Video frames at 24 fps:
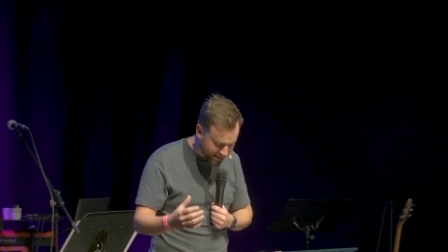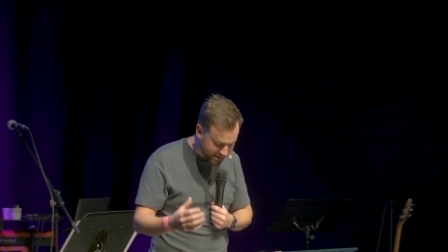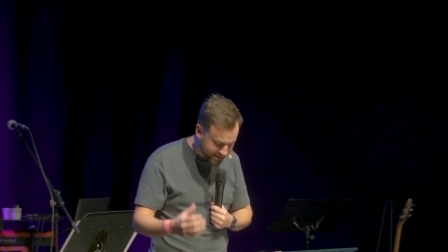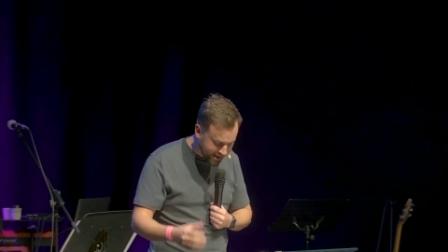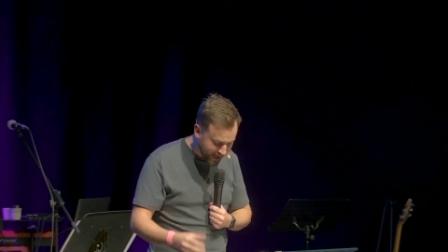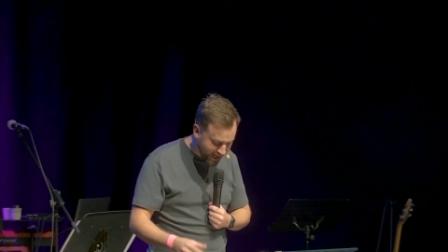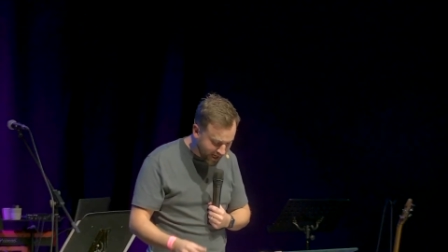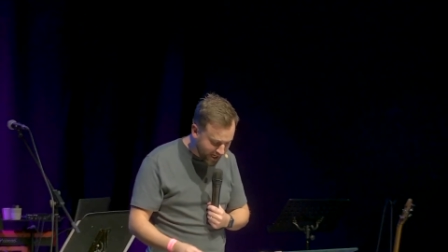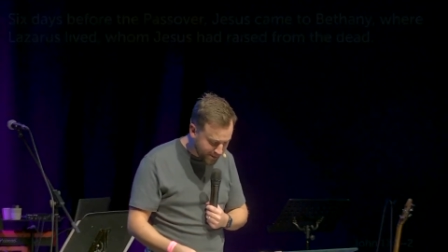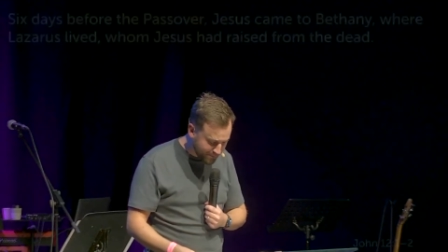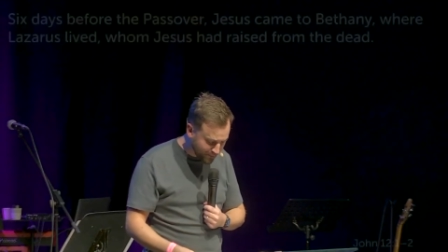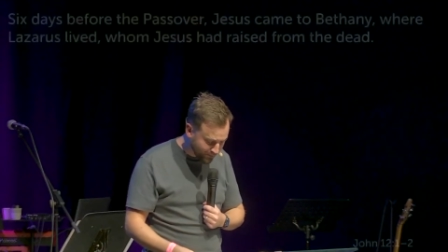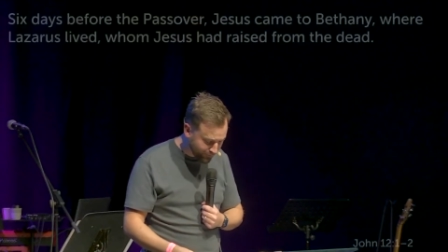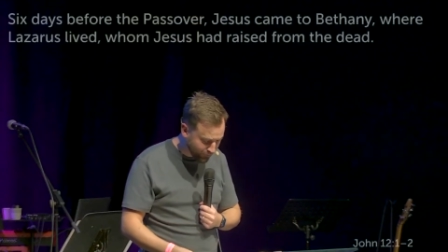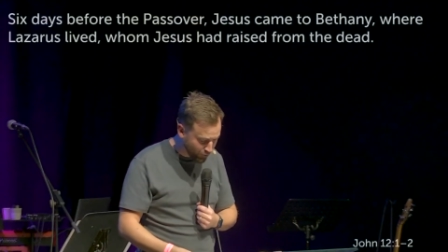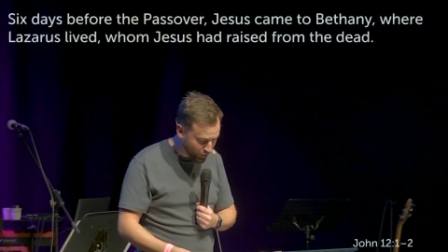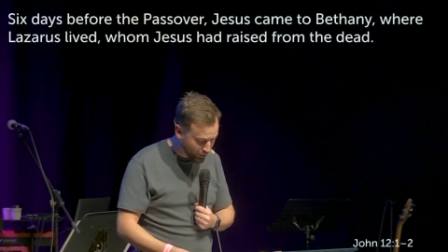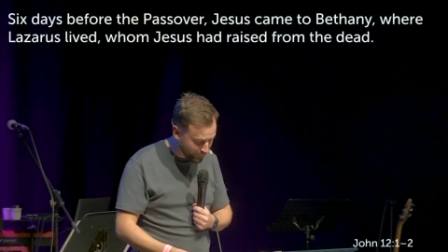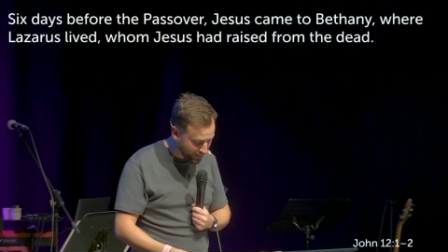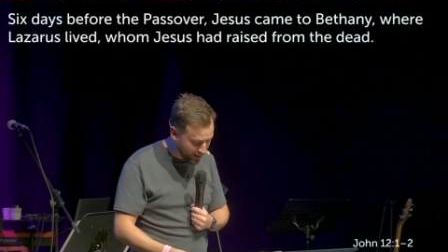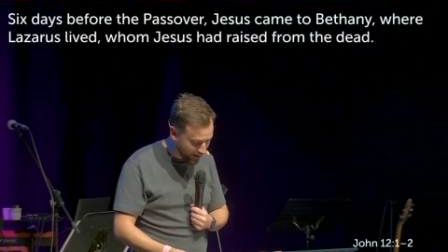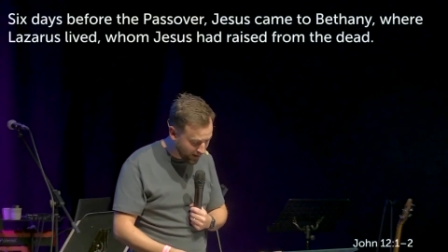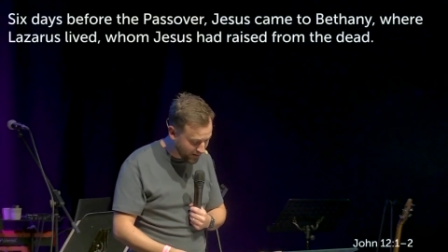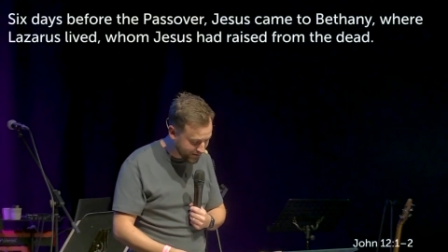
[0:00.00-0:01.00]
days before the
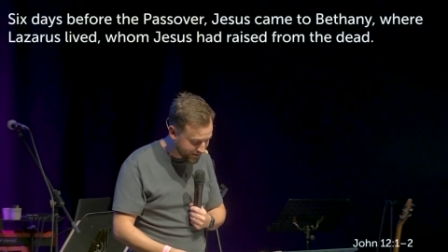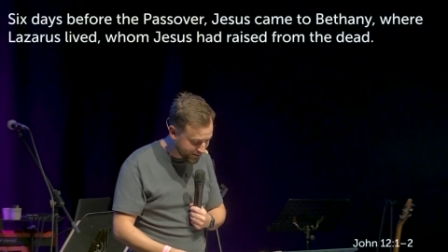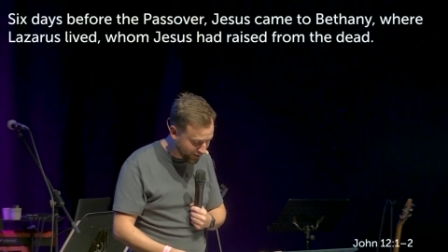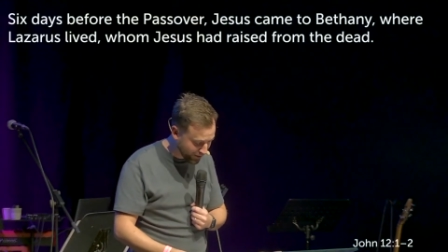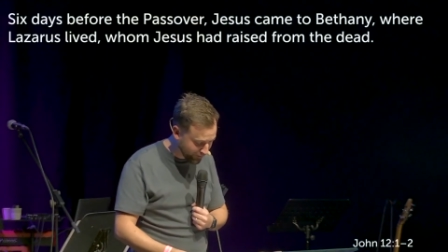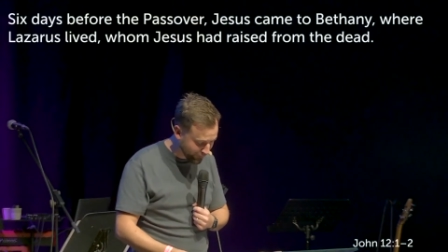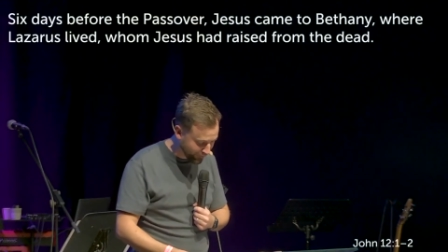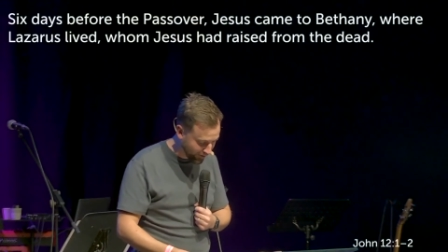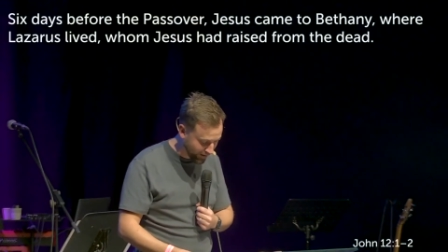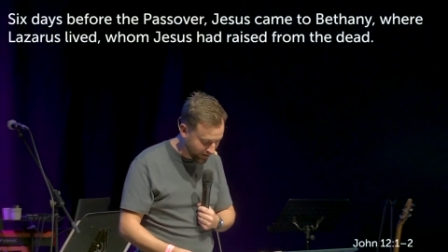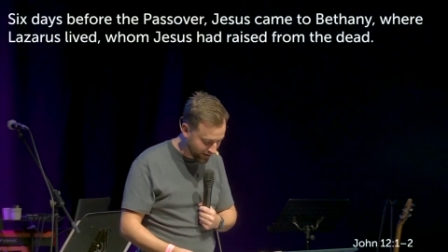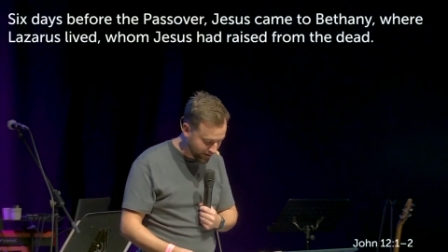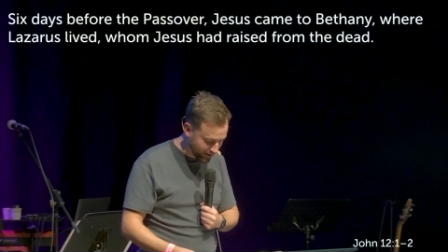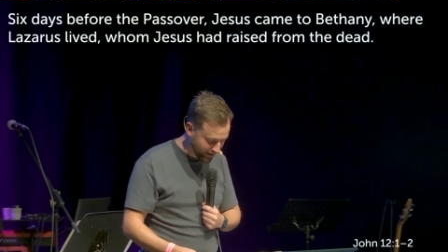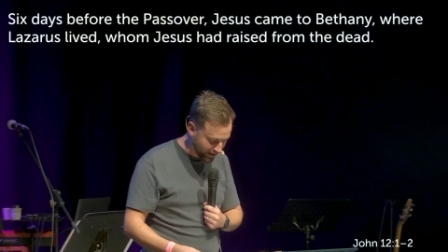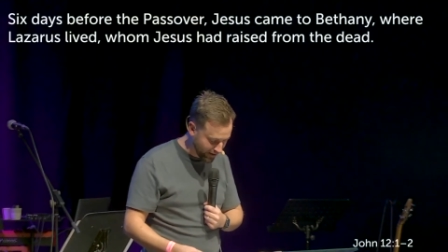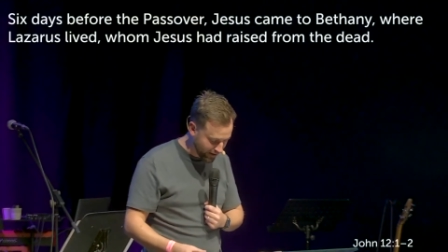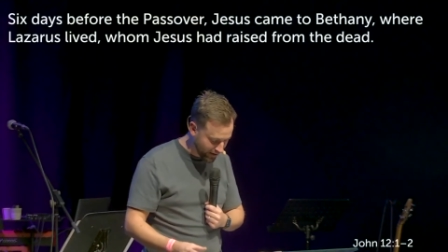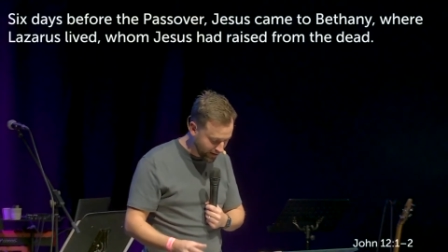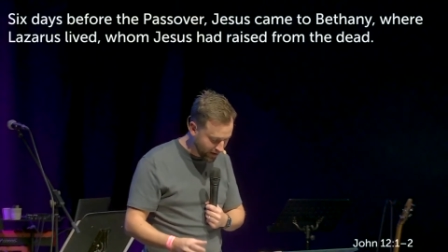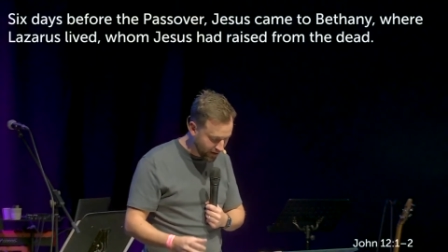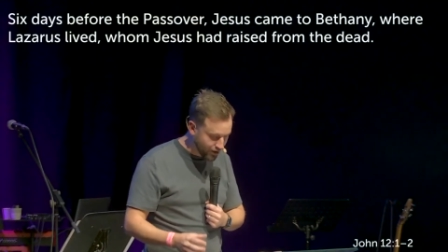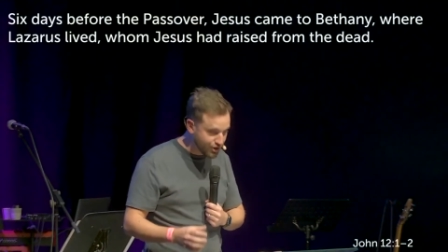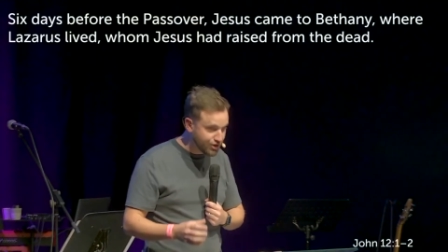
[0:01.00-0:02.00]
Passover,
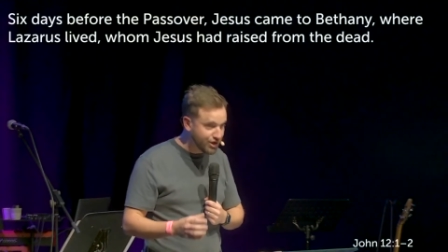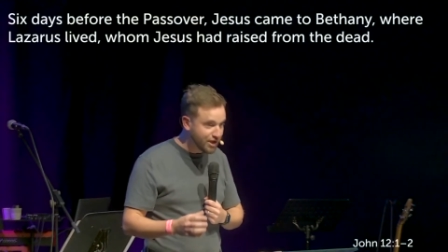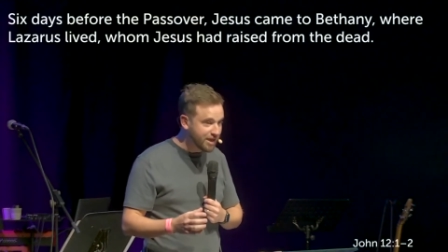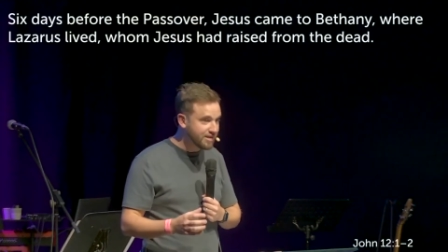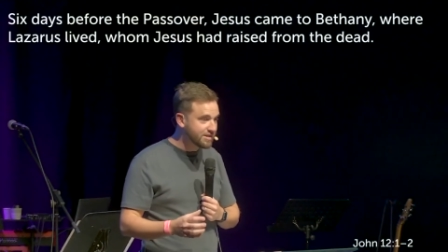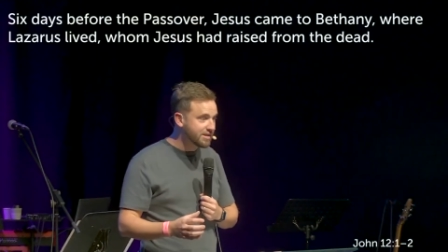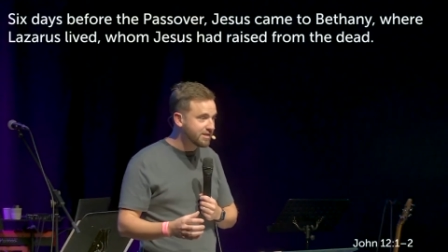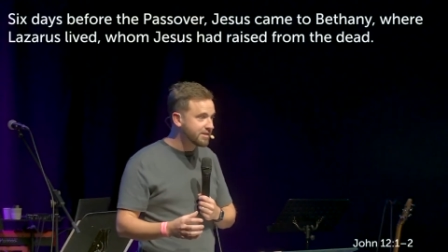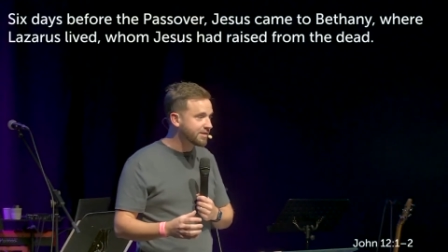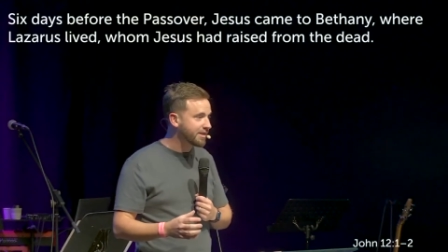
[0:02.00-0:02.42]
Jesus